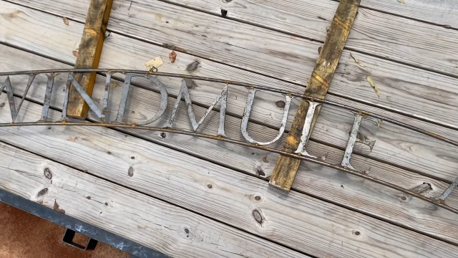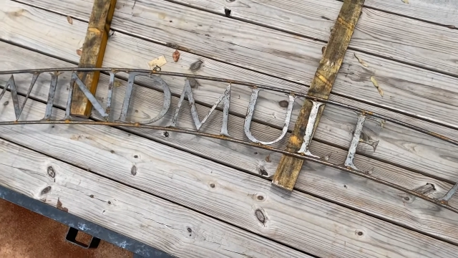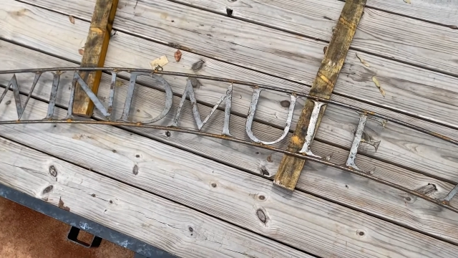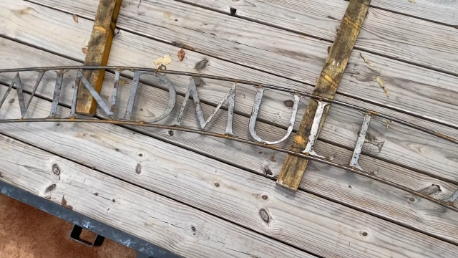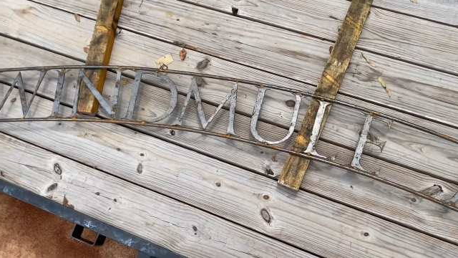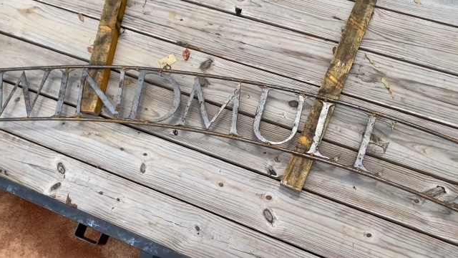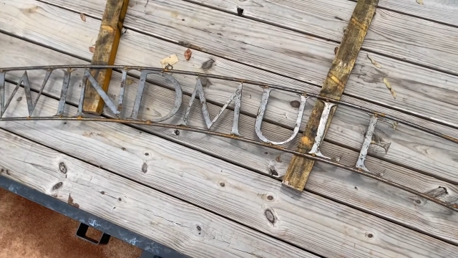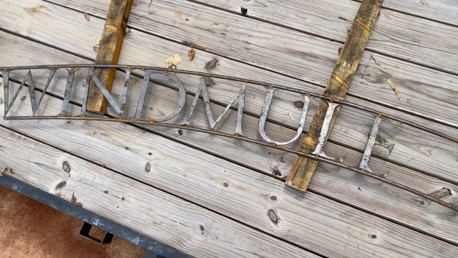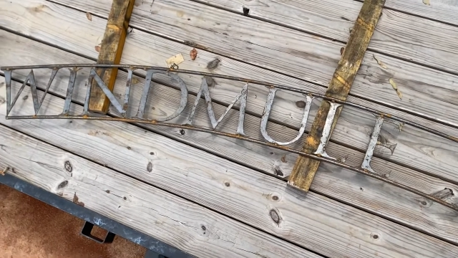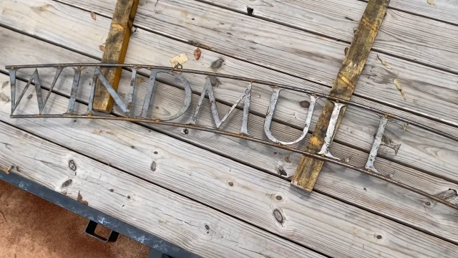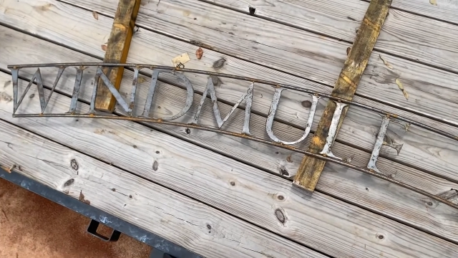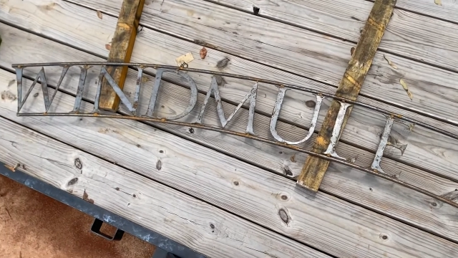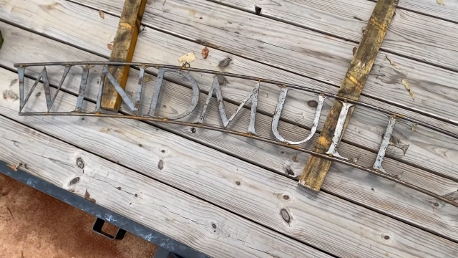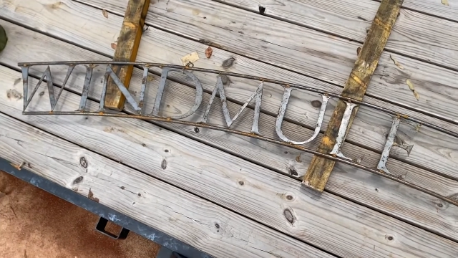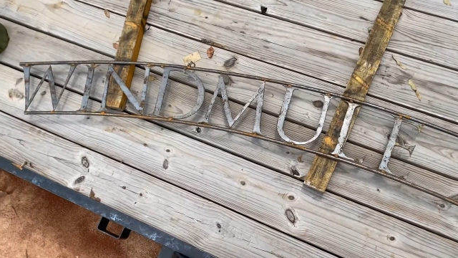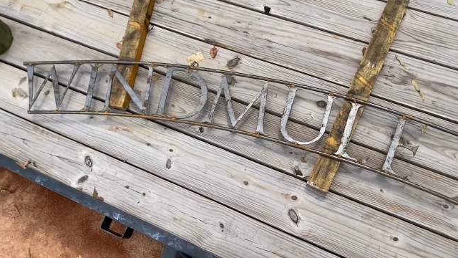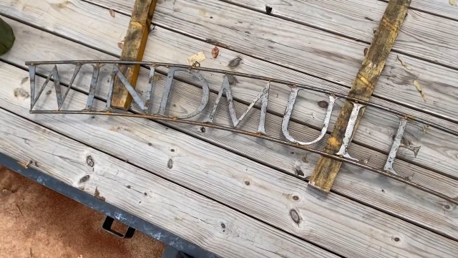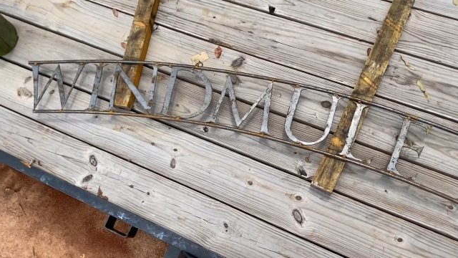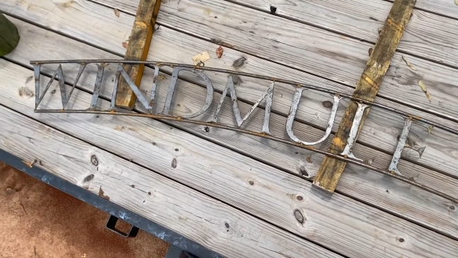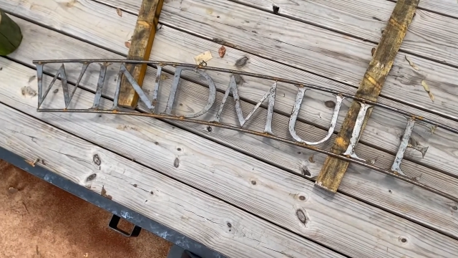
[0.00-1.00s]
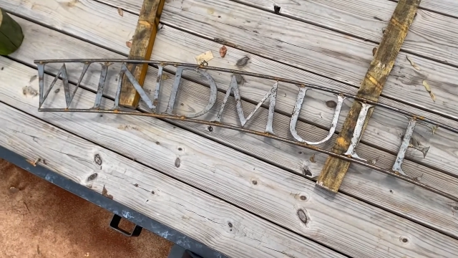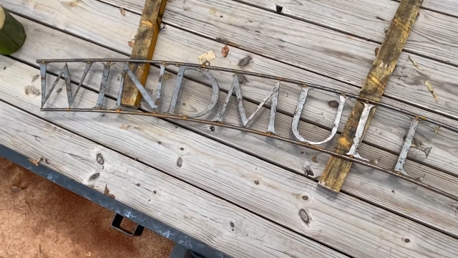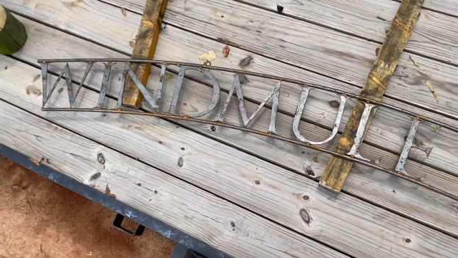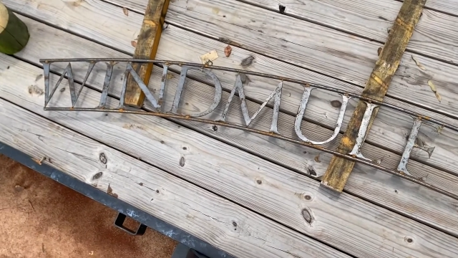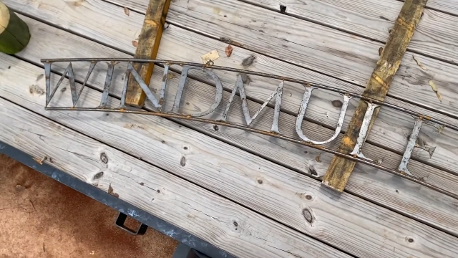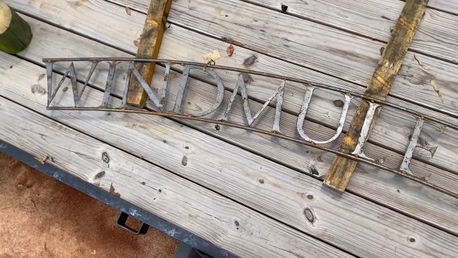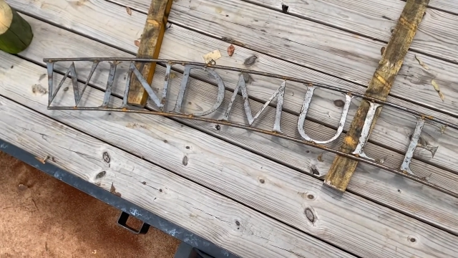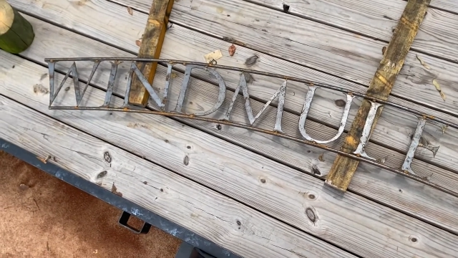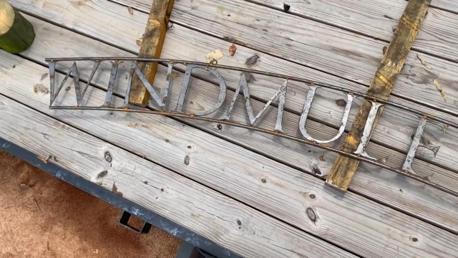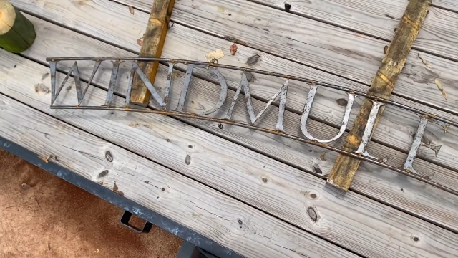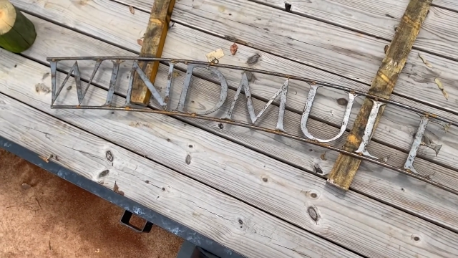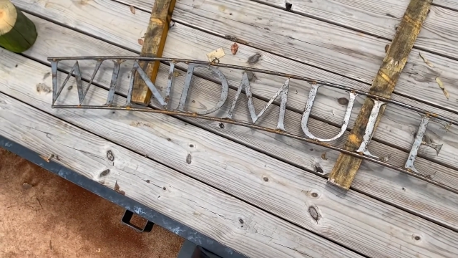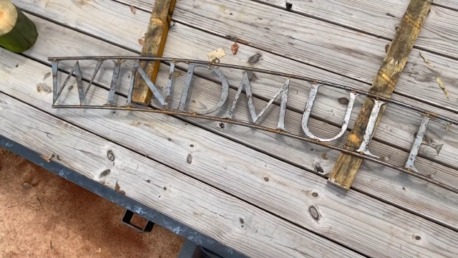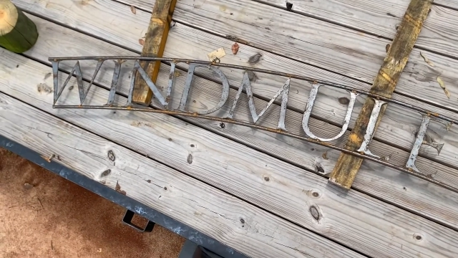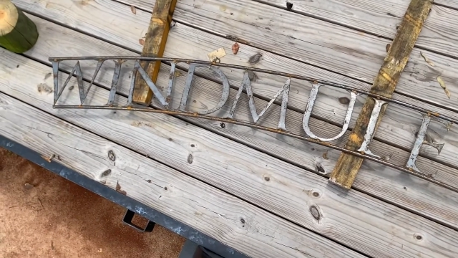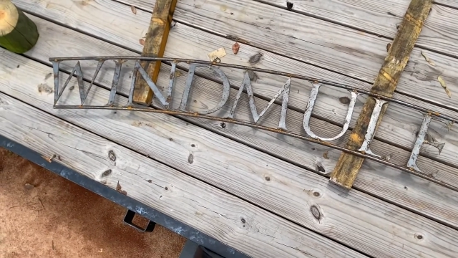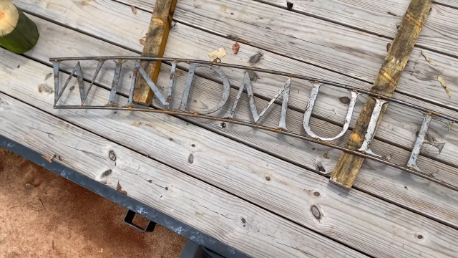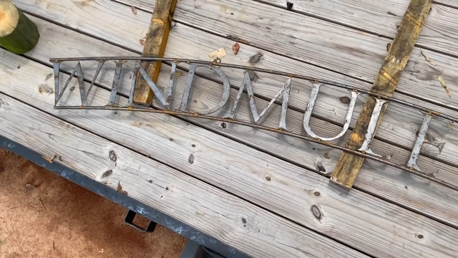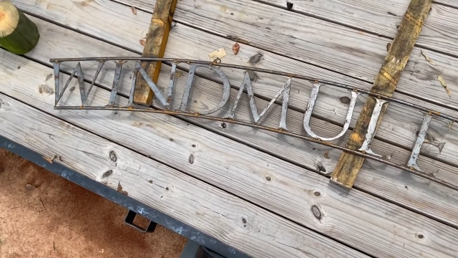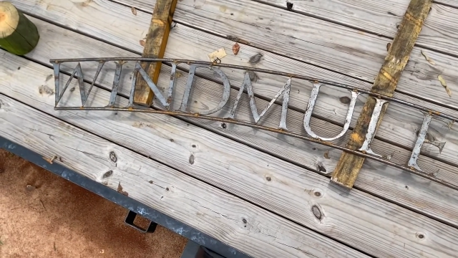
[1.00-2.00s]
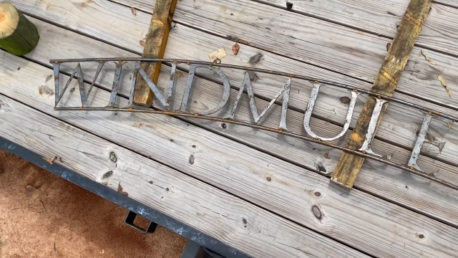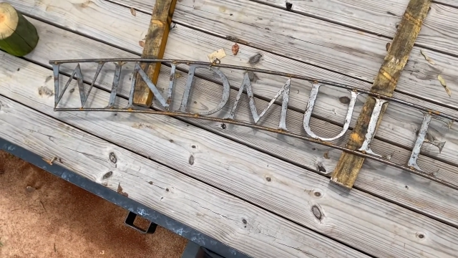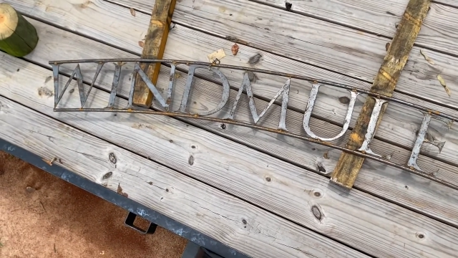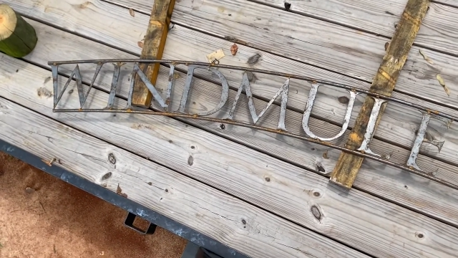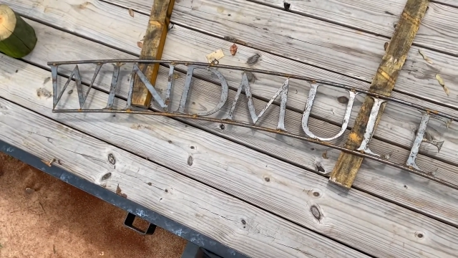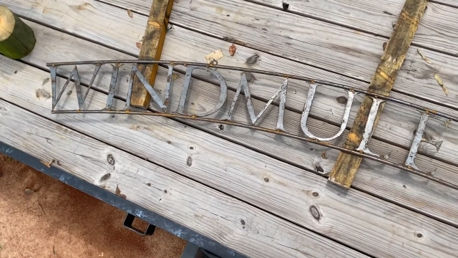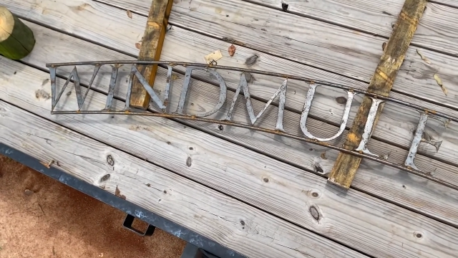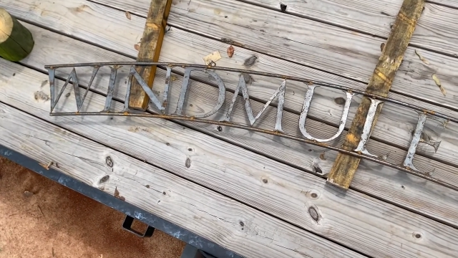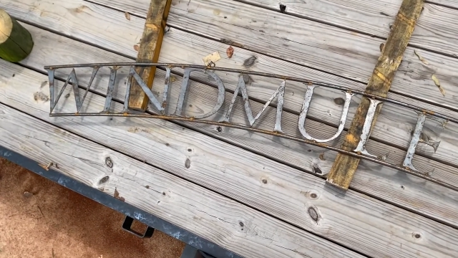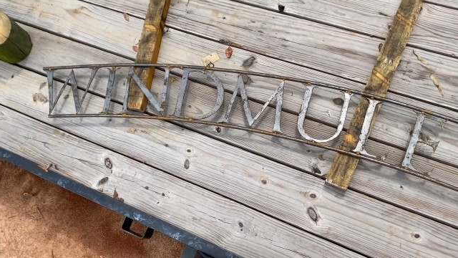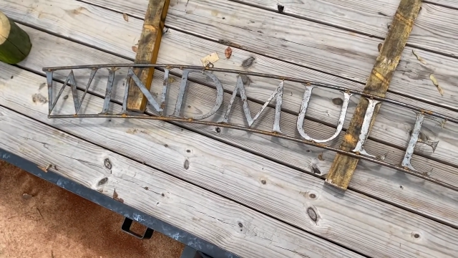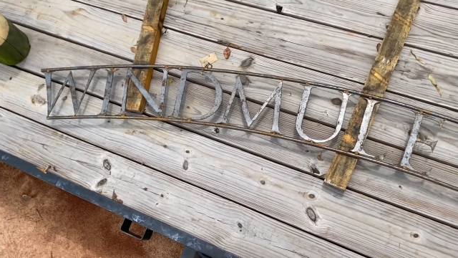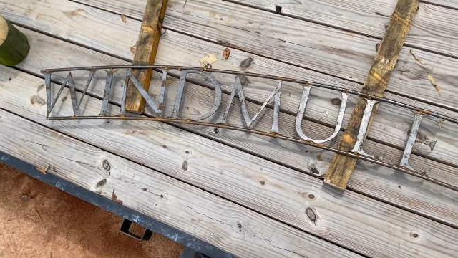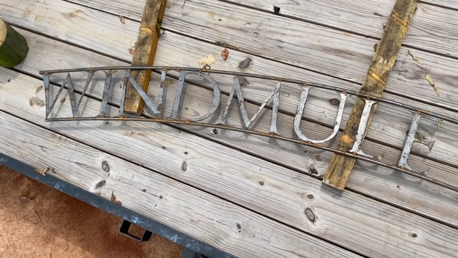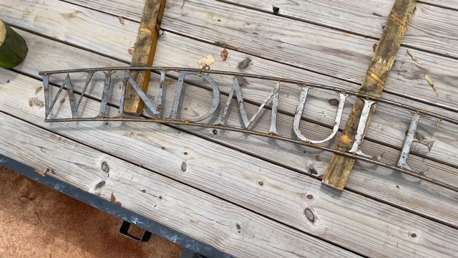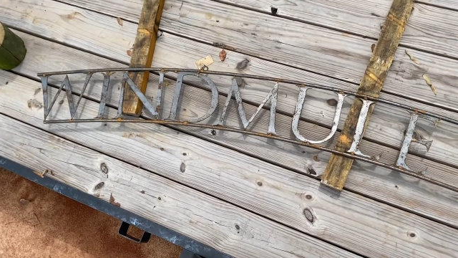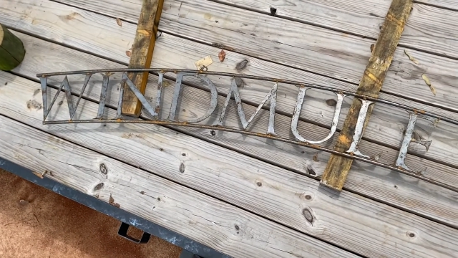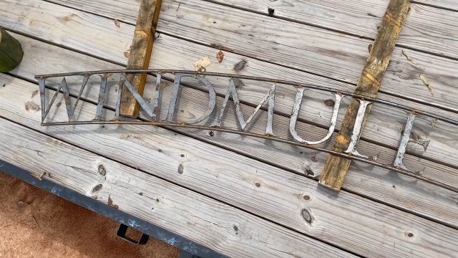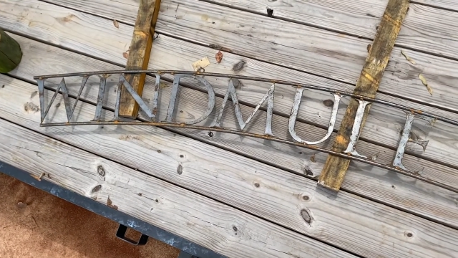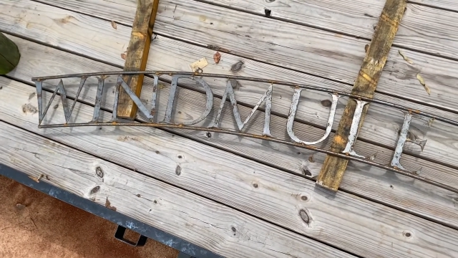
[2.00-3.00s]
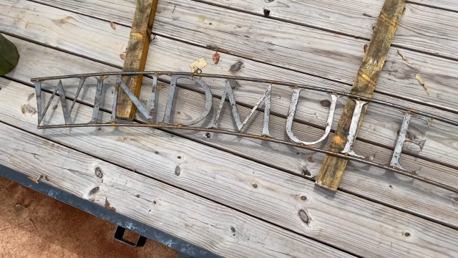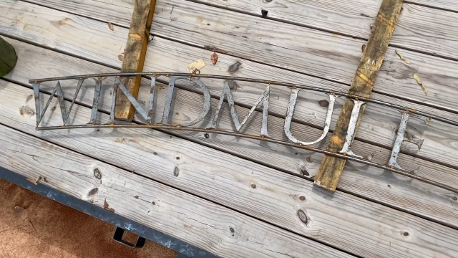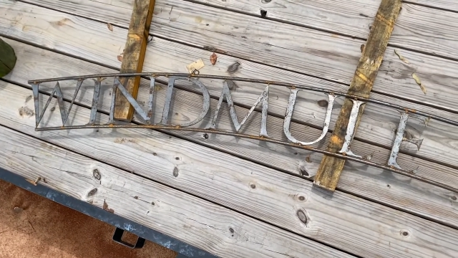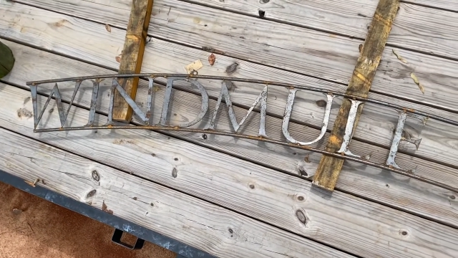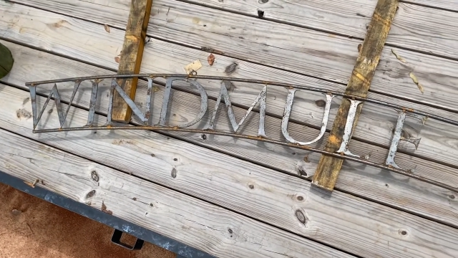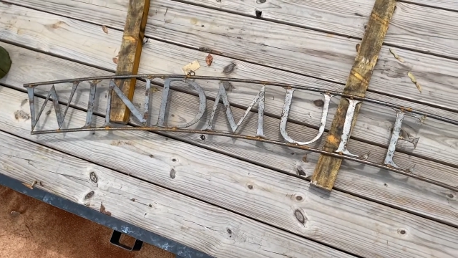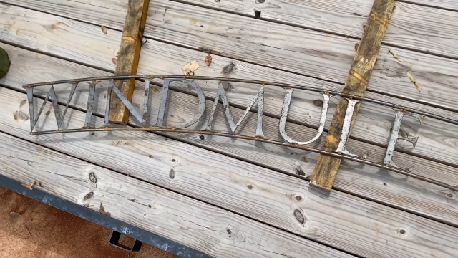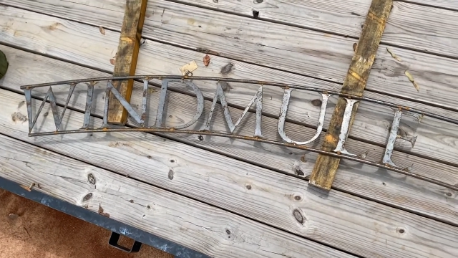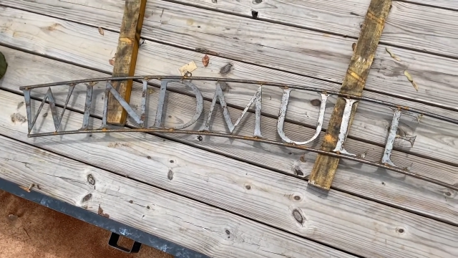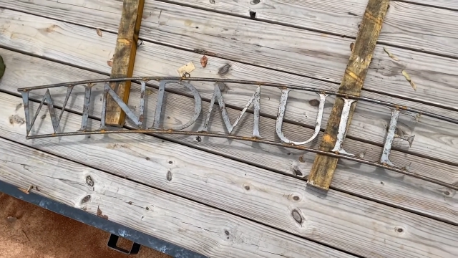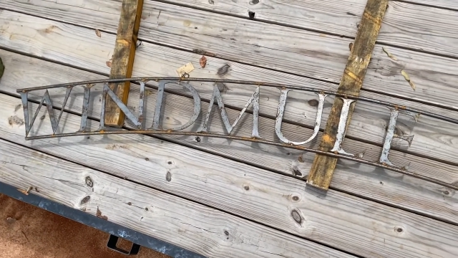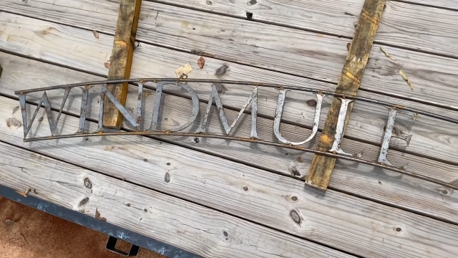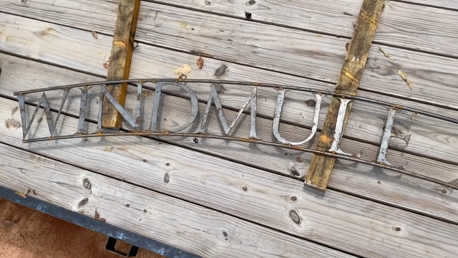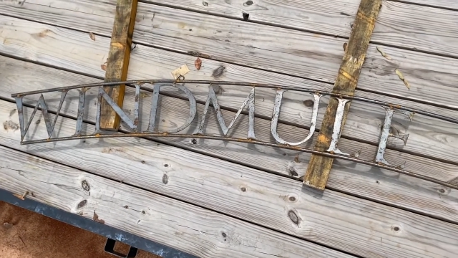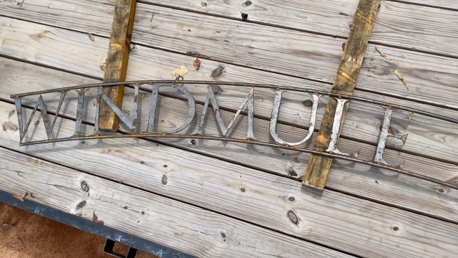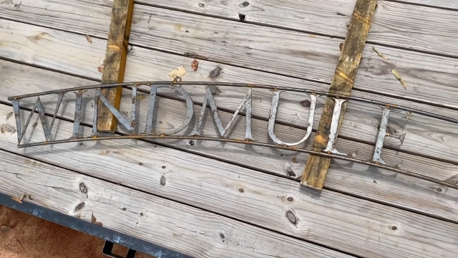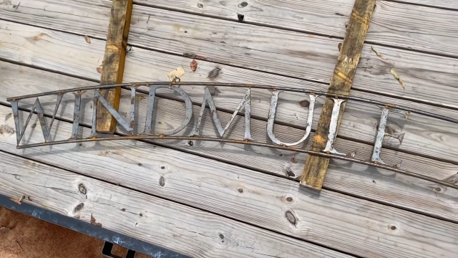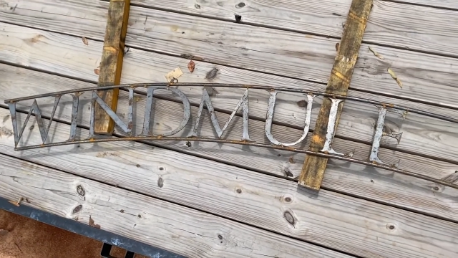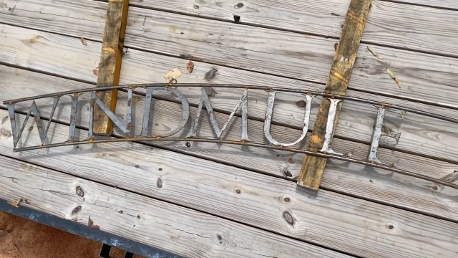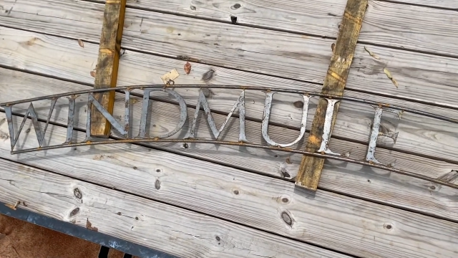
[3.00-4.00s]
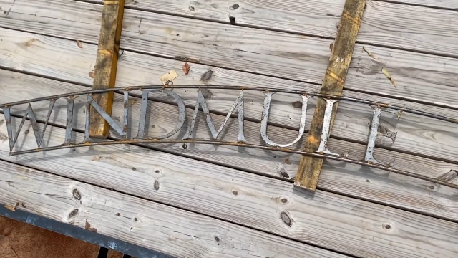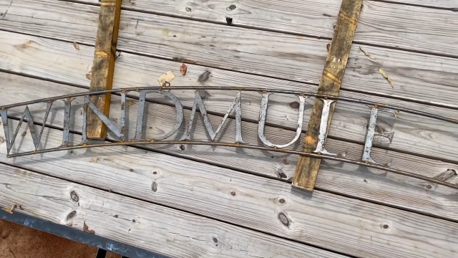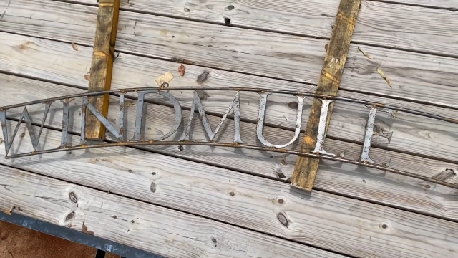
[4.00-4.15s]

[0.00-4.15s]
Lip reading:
No face is visible, so there are no lips to read.